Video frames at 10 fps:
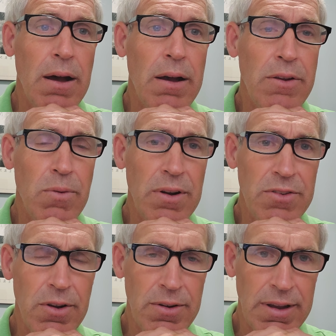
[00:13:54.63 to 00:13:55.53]
you want to
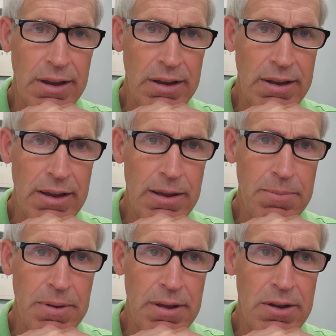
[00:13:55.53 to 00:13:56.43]
start digging
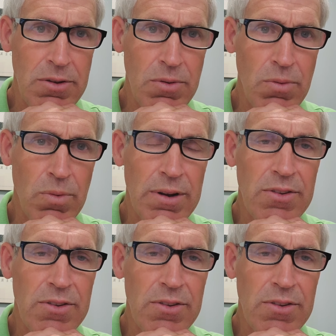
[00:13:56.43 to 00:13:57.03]
deep into what